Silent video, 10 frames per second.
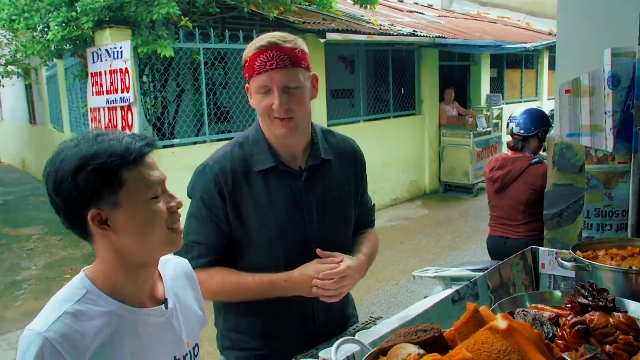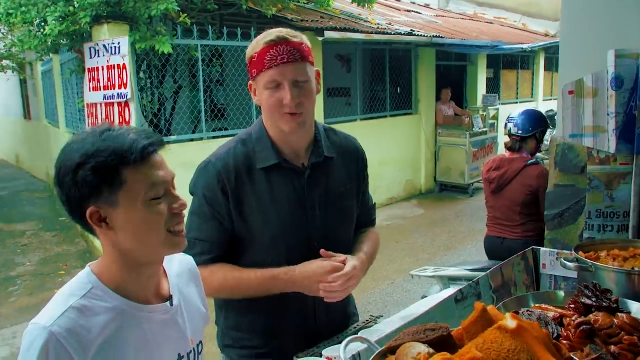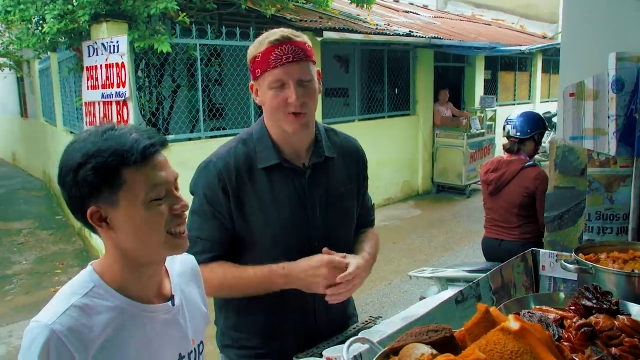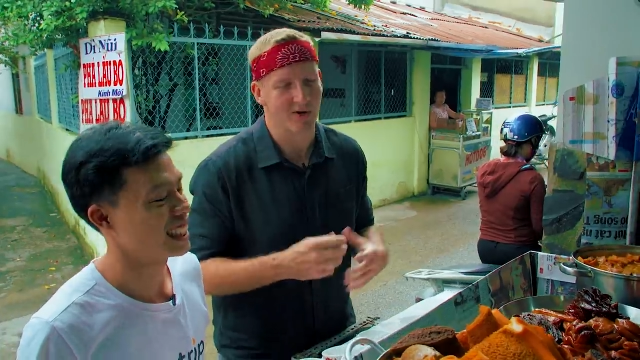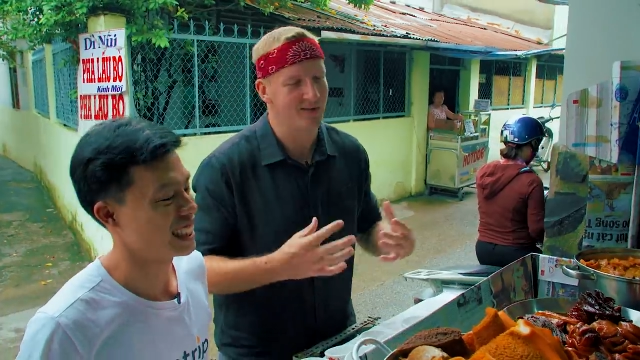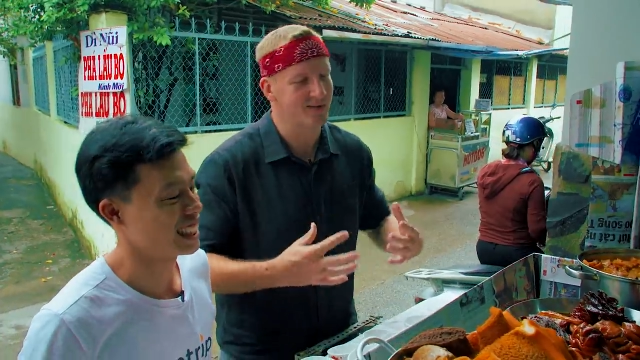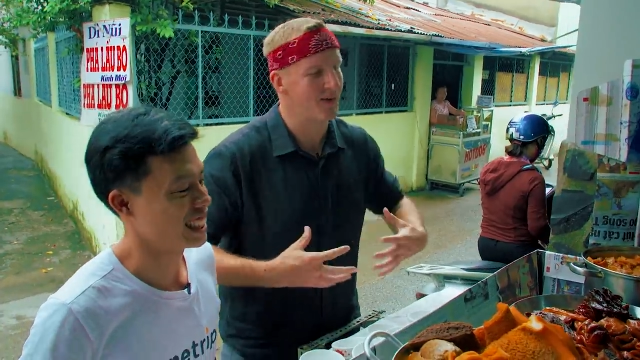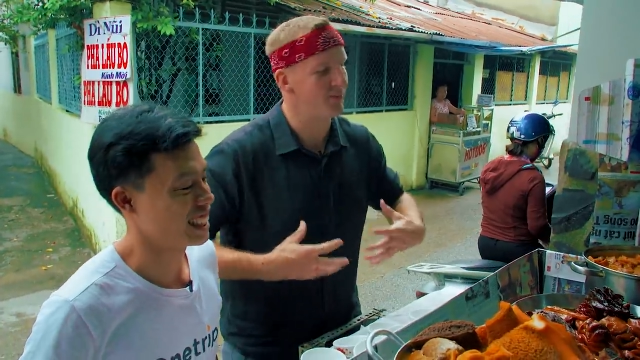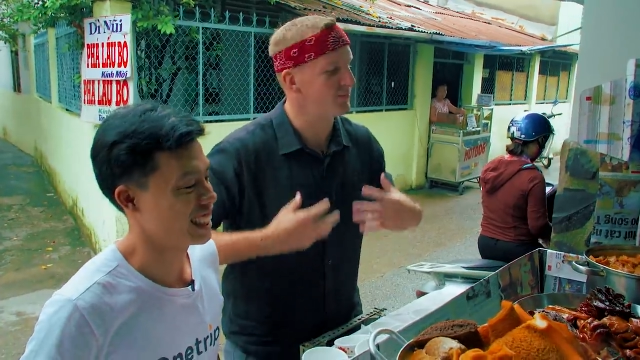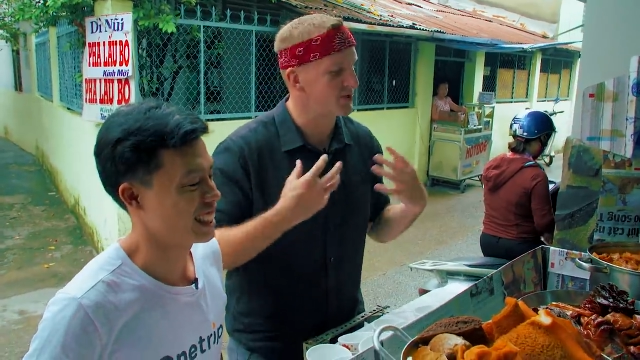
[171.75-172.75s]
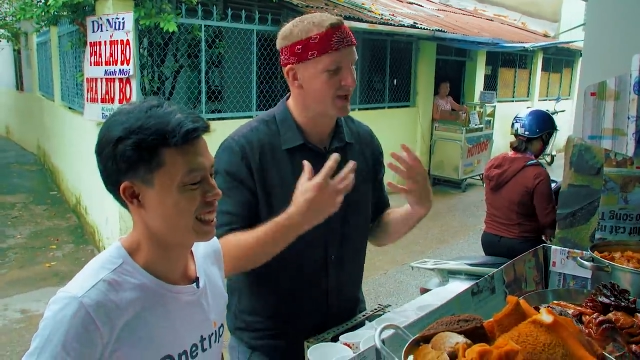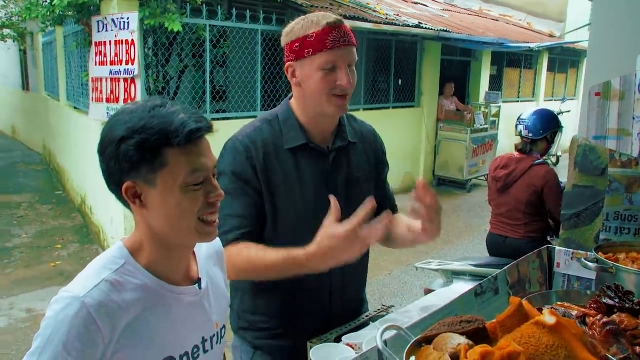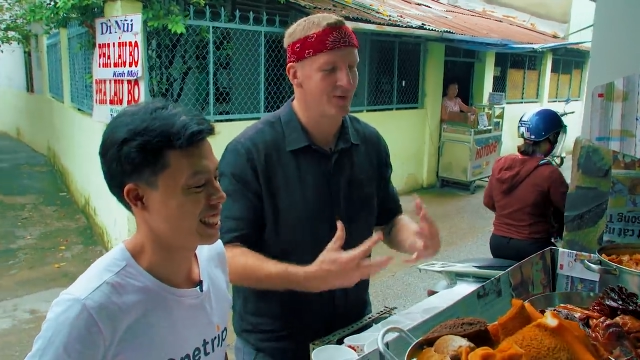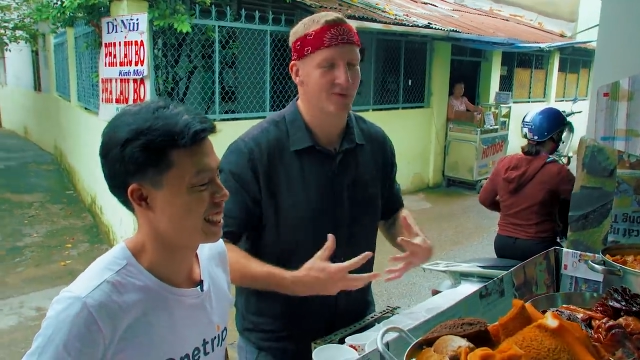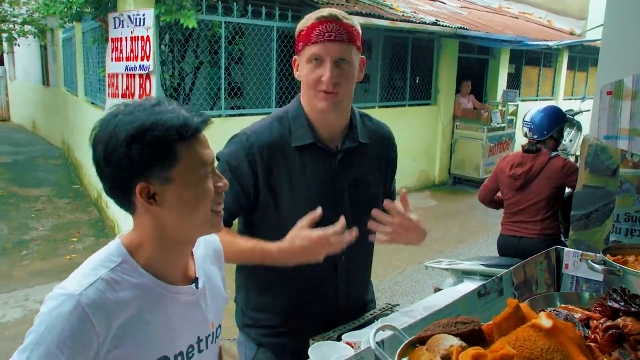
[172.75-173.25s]
Speaker 1: as long as I'm
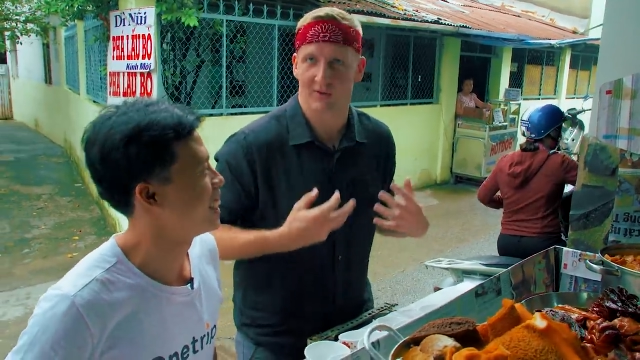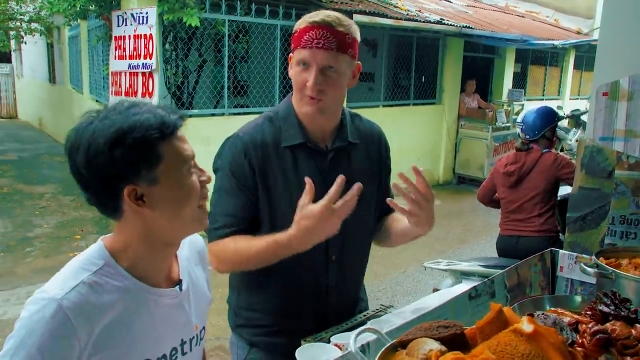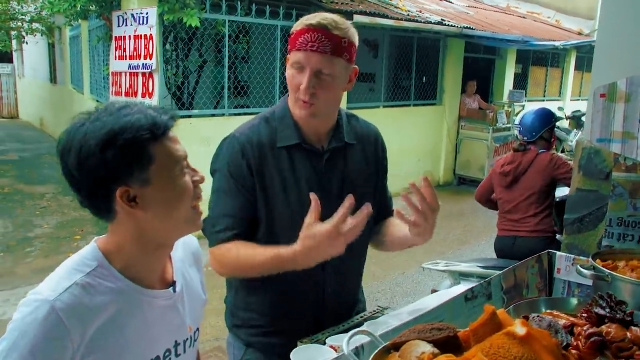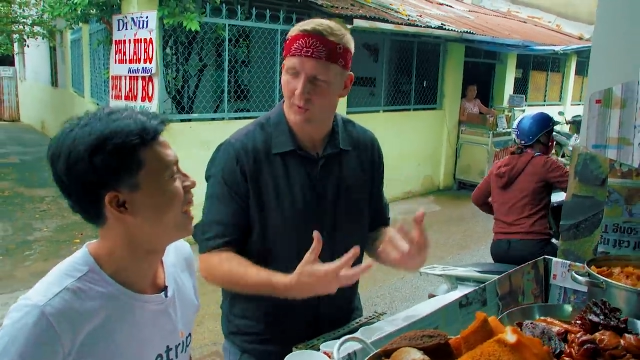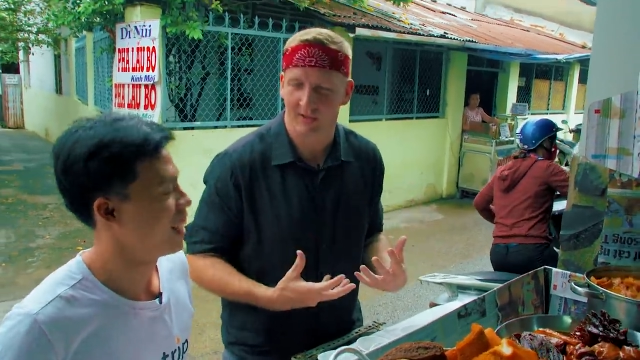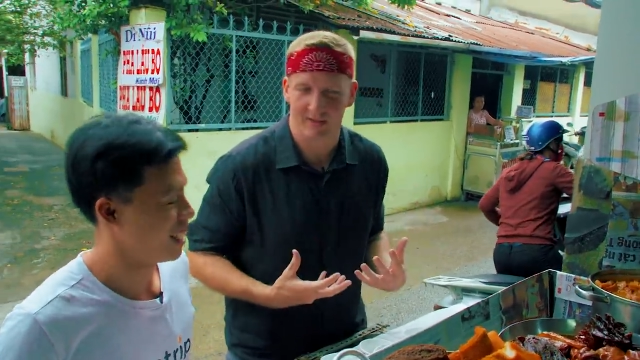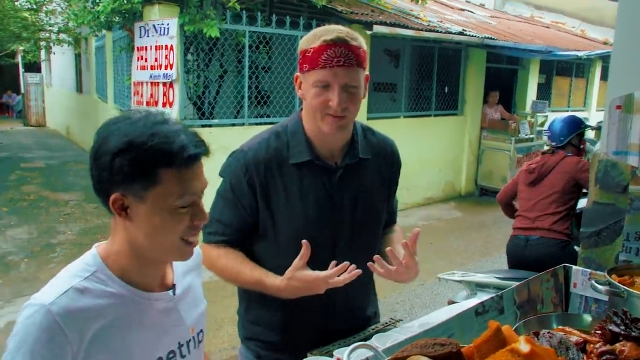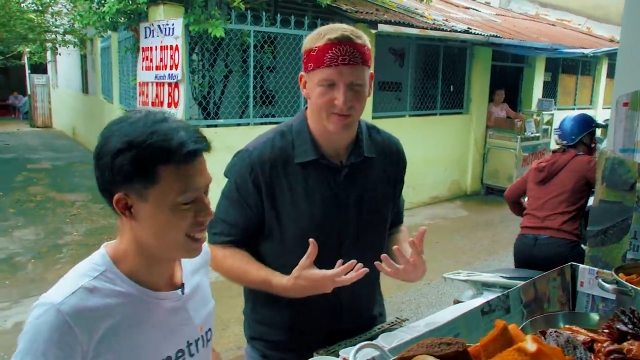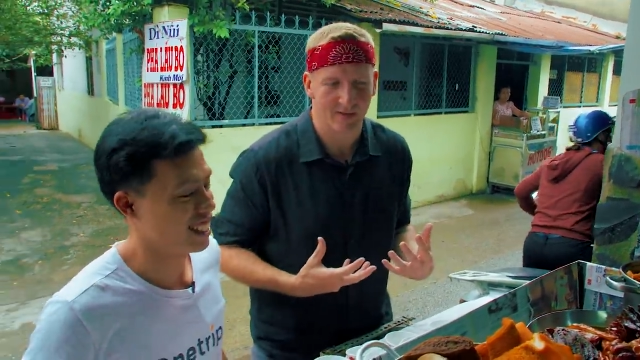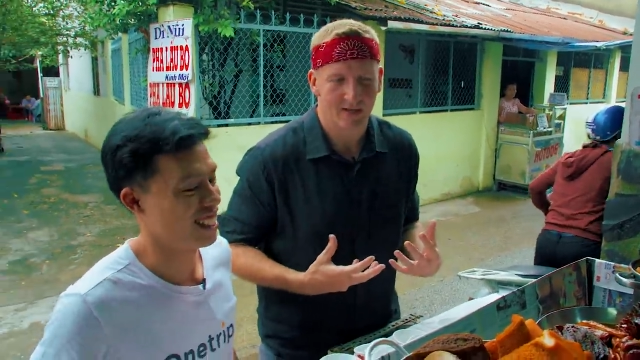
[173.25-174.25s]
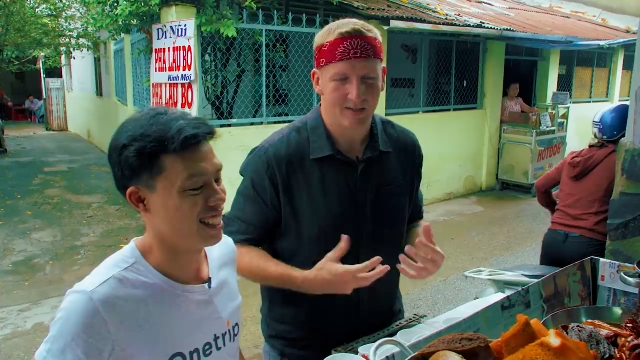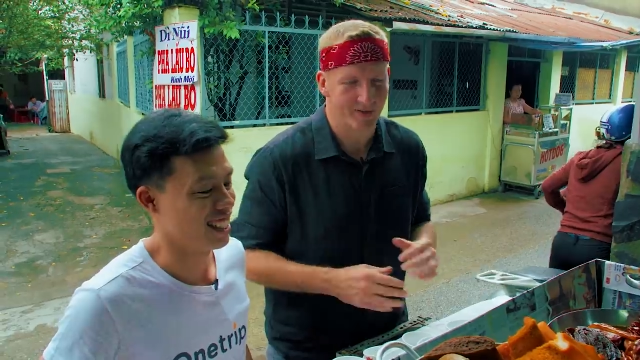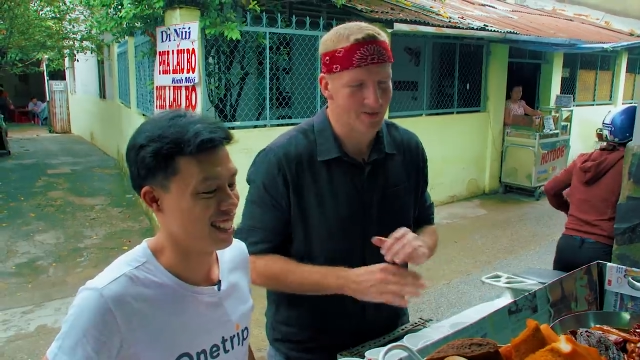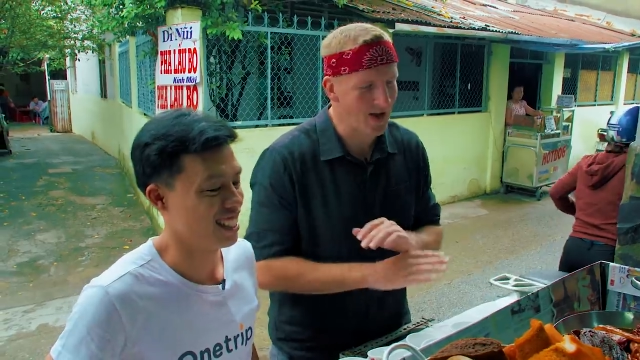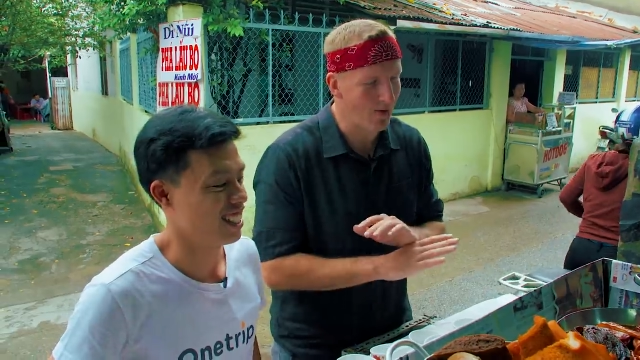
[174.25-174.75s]
getting used to these organs,
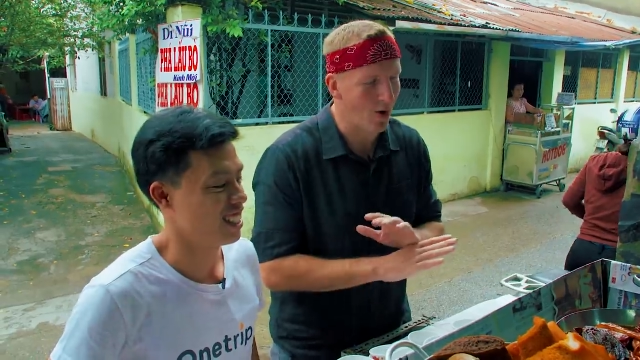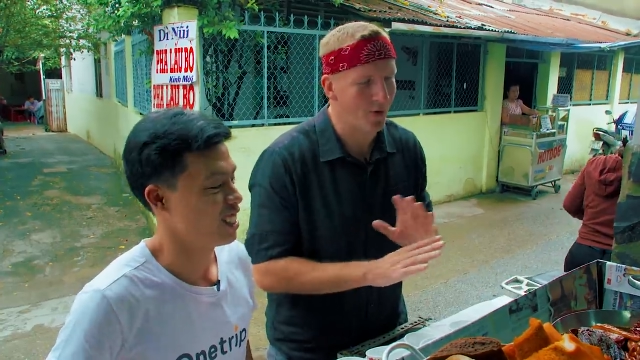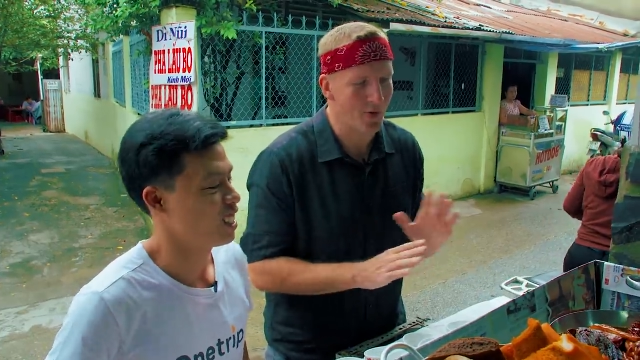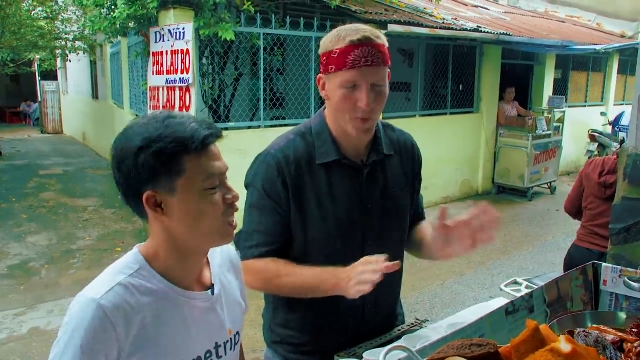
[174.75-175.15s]
let's have all the